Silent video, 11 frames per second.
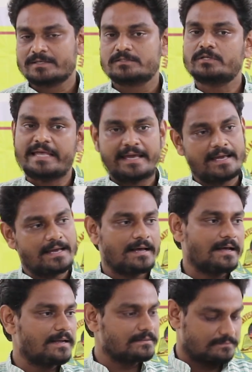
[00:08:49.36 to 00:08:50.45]
So they
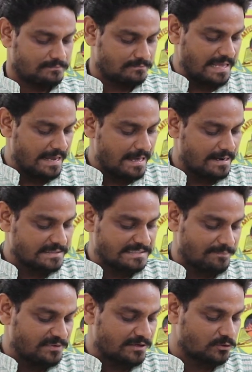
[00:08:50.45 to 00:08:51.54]
are
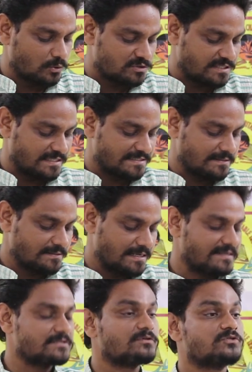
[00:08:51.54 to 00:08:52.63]
accepted those things,
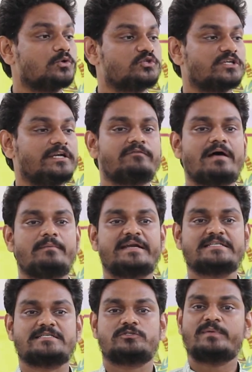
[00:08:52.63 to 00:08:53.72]
that is the social environment as such.